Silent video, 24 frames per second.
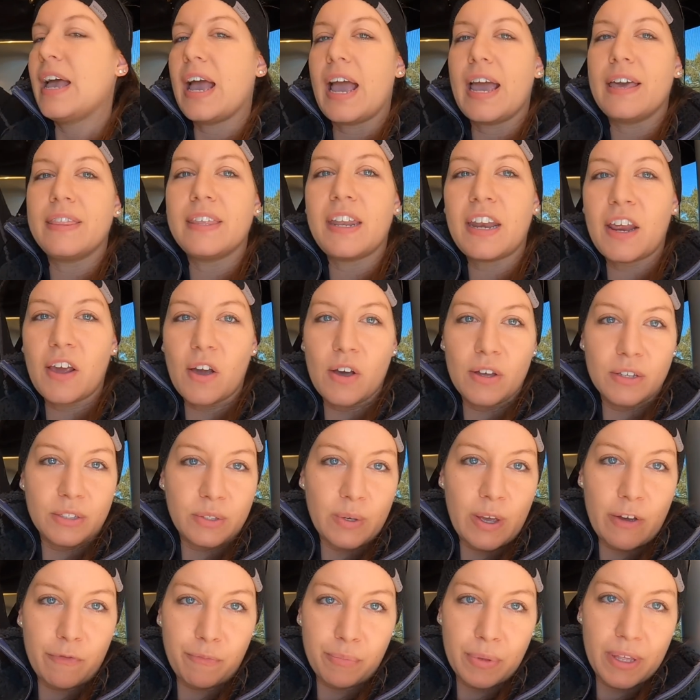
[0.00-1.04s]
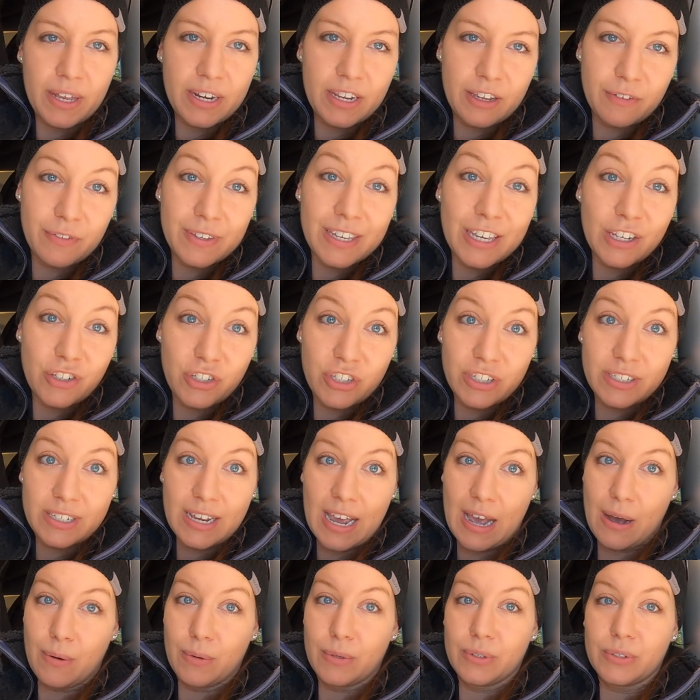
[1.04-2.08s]
And then I also have plenty of kitchen
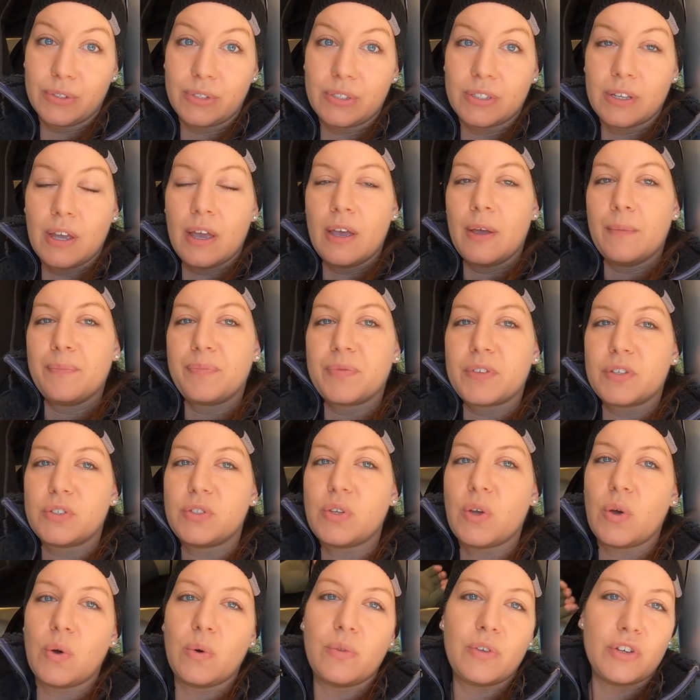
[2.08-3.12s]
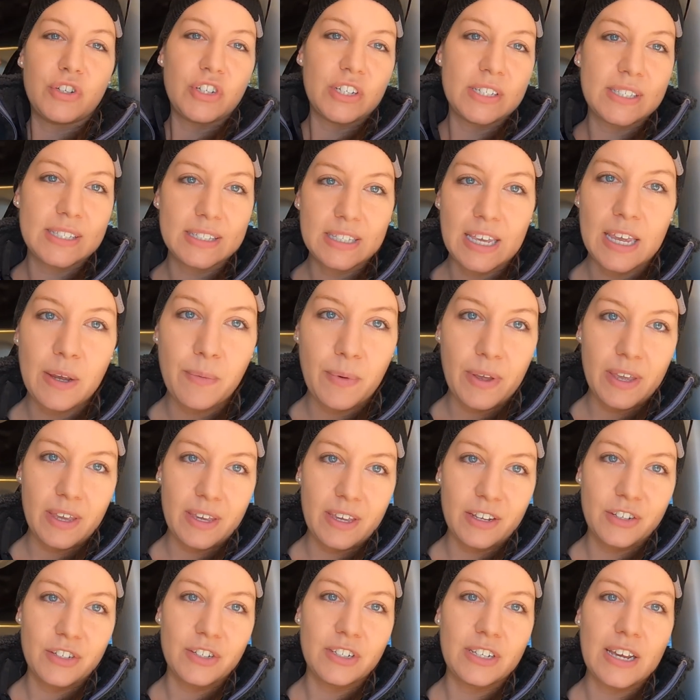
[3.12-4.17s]
towels. So they're just lightweight
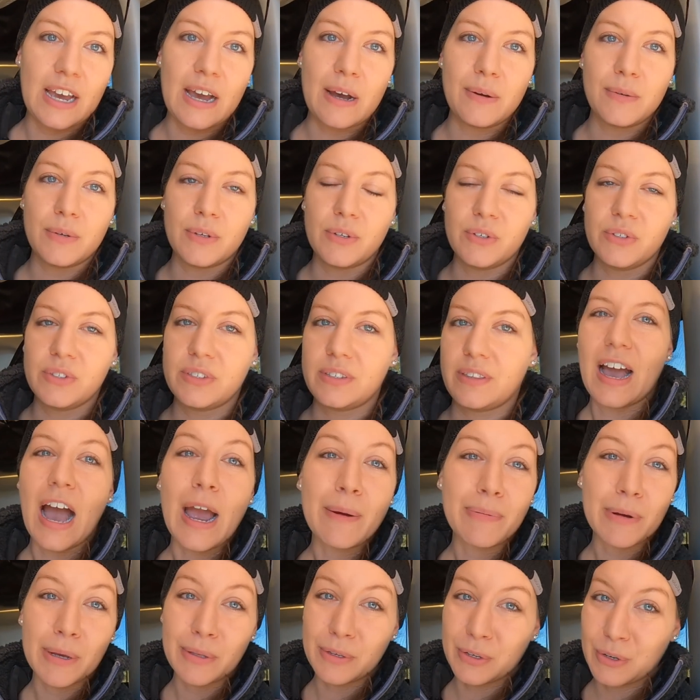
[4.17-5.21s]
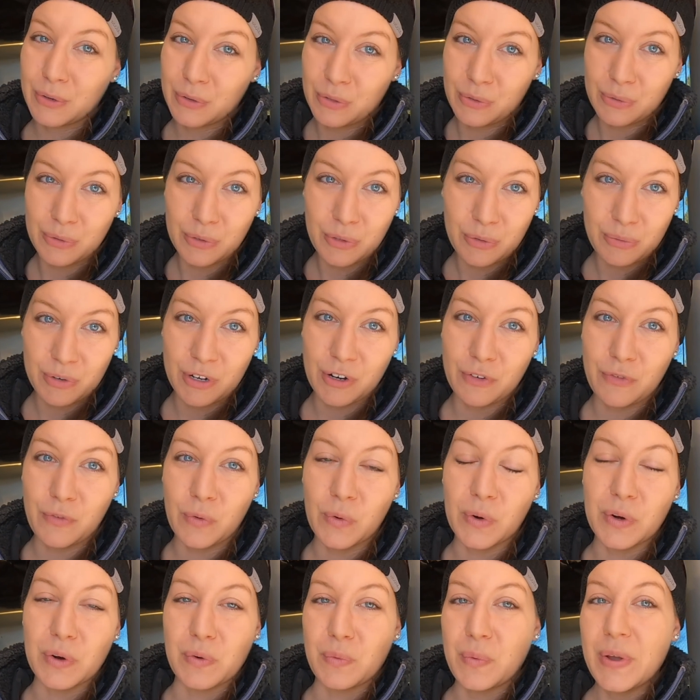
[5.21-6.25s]
kitchen towels. I probably go through 3 or
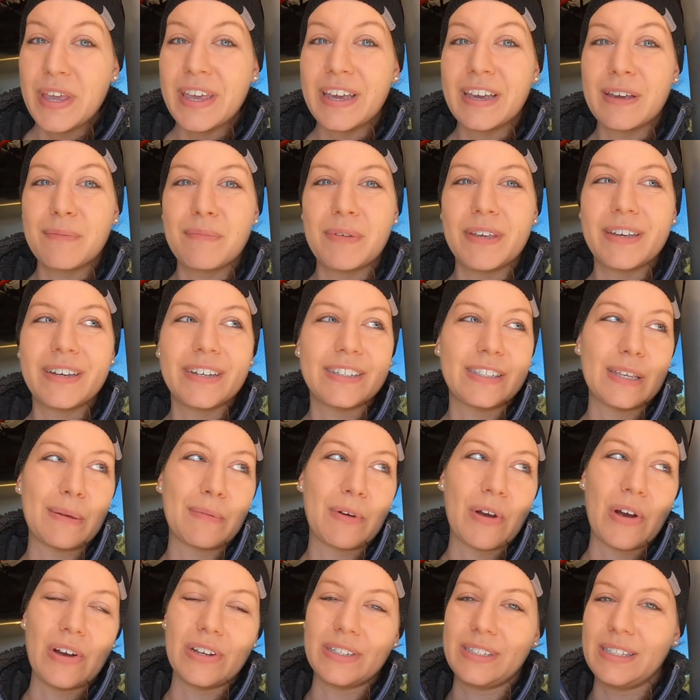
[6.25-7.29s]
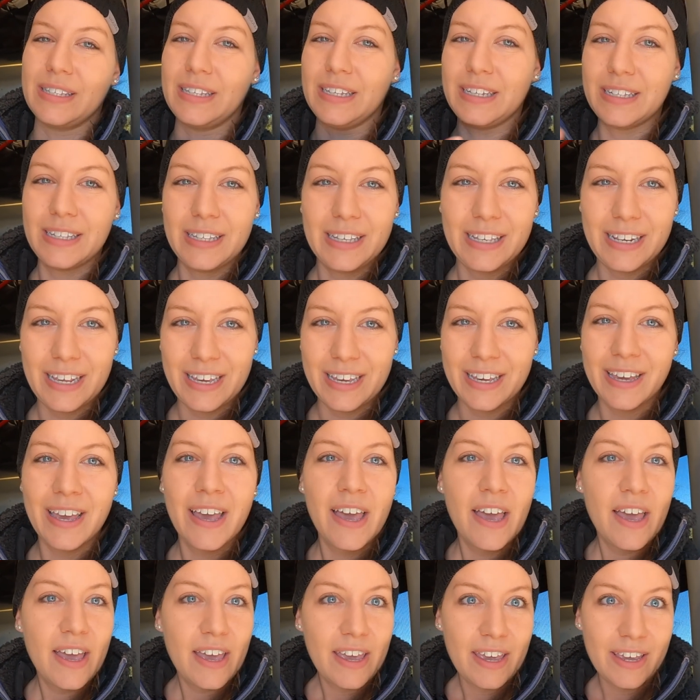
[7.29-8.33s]
4 a week because I'm constantly cleaning.
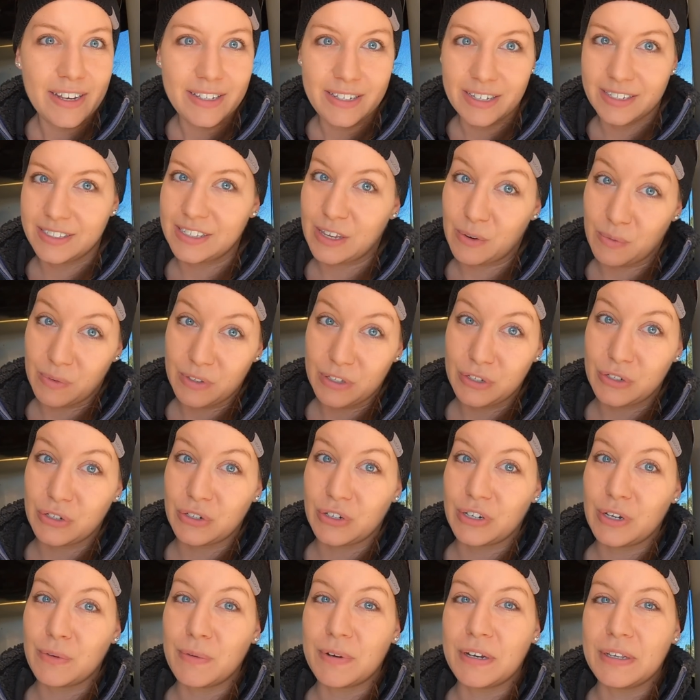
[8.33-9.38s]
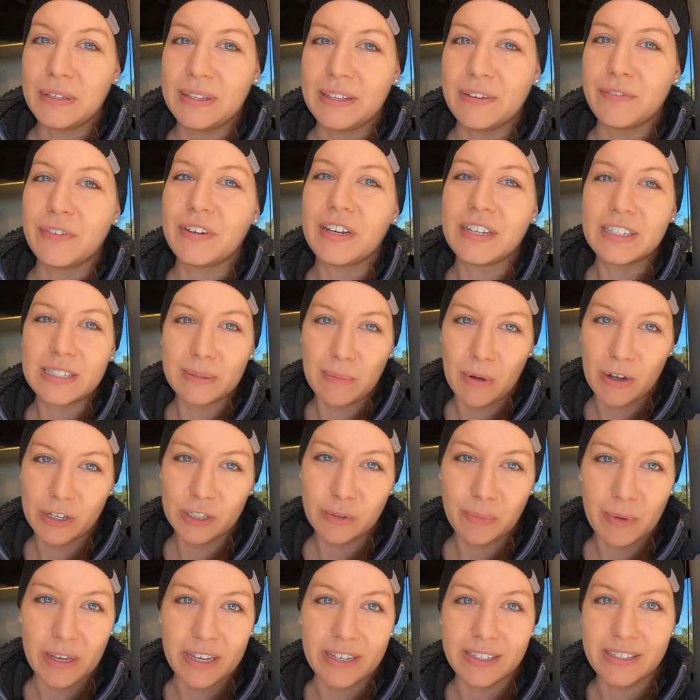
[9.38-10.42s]
It does get really dirty when you live in a small
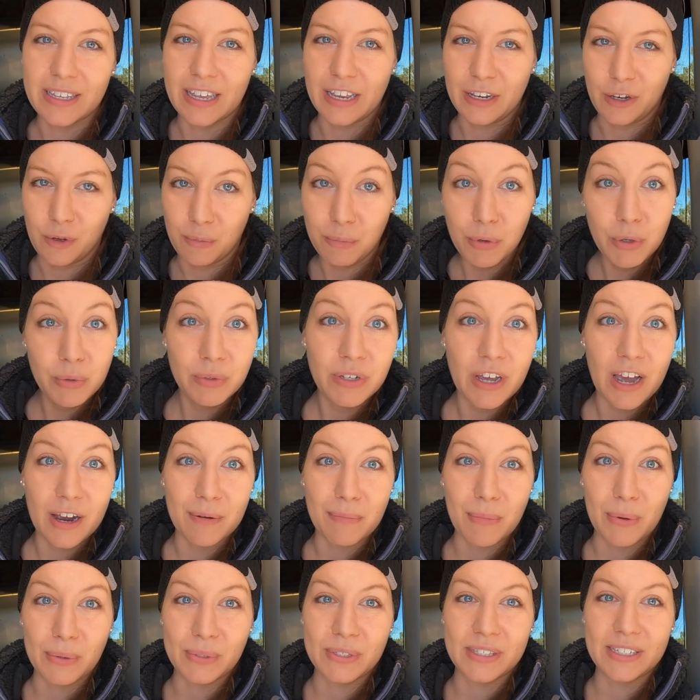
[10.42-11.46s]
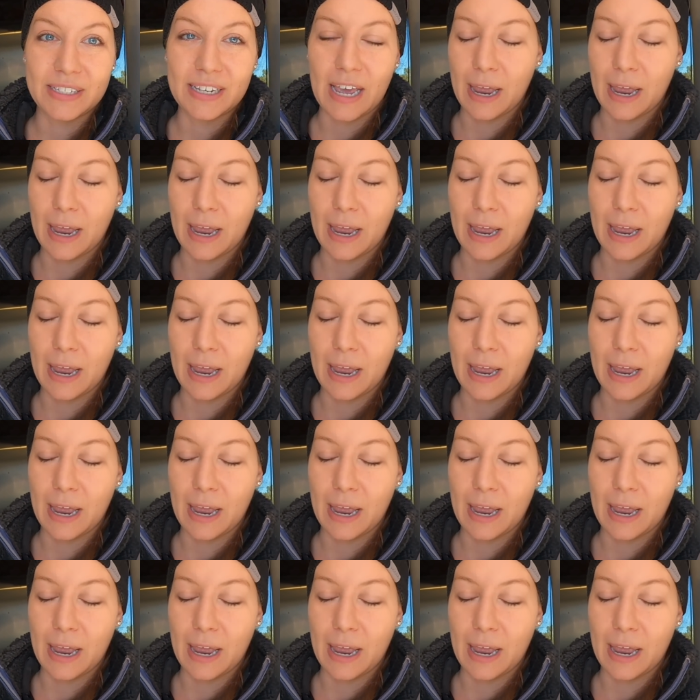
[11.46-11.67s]
space and you boondock most of the